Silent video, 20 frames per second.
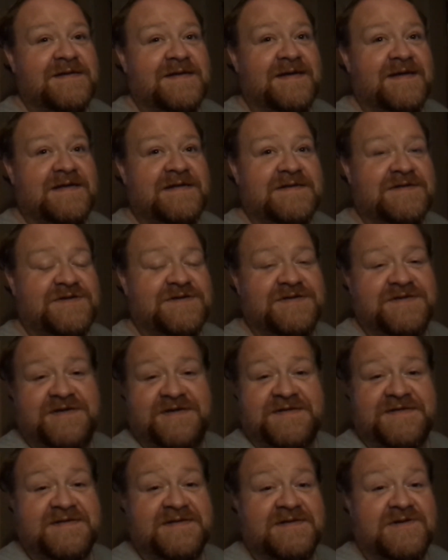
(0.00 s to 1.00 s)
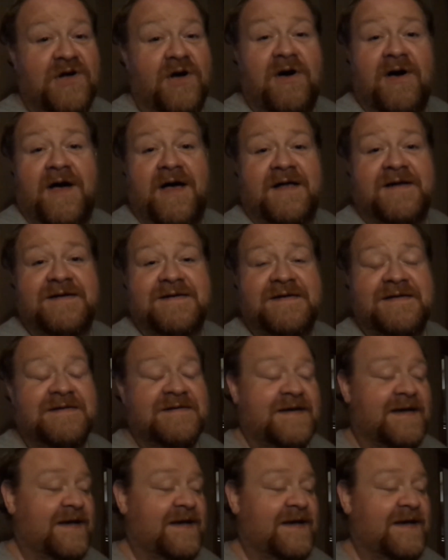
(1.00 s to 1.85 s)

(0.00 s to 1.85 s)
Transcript: It's just gone.